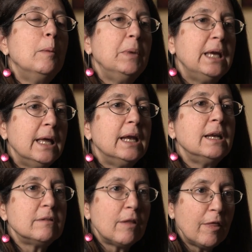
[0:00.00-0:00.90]

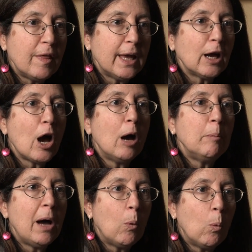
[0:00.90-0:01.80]
beginning to think
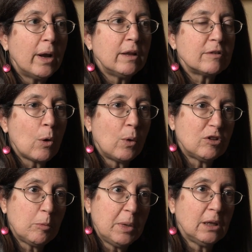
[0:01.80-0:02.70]
about what it's going
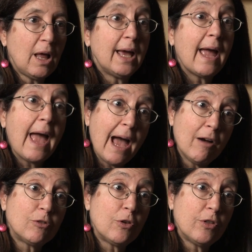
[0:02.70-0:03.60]
to be like
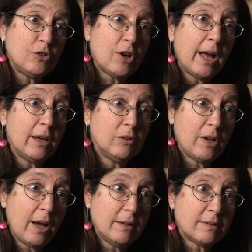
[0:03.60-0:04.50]
after the child
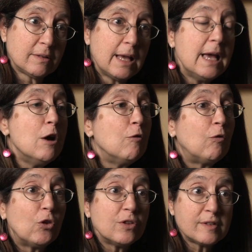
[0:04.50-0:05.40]
dies.
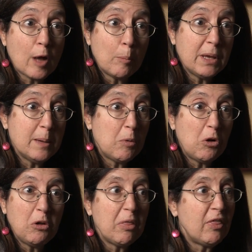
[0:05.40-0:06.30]
For some
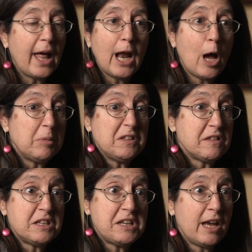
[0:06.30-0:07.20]
people, that happens
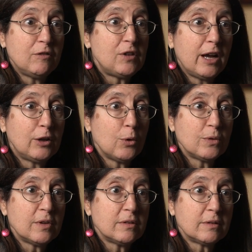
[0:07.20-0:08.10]
the day of
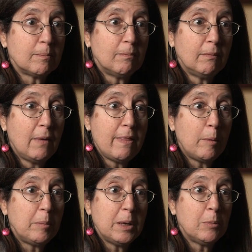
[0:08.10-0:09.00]
diagnosis,
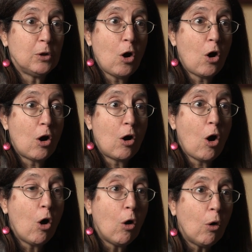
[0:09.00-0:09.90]
that people are
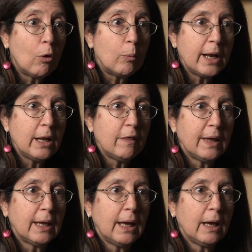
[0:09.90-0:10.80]
already
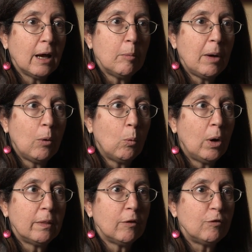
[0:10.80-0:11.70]
thinking about
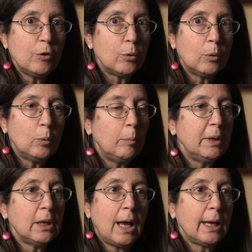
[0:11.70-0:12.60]
what the funeral will
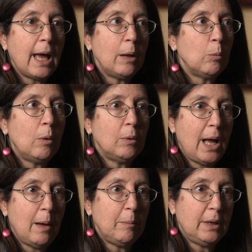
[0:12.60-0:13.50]
be like and what will
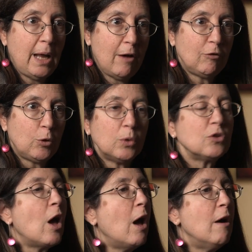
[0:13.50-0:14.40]
happen
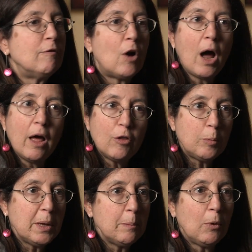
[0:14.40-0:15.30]
afterwards. For other
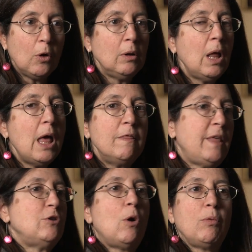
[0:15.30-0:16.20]
people,
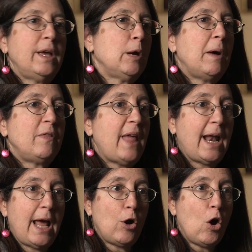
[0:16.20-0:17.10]
they don't think about
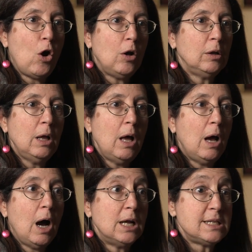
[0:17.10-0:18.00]
that at all
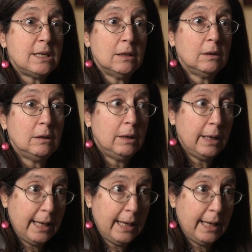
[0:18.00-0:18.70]
until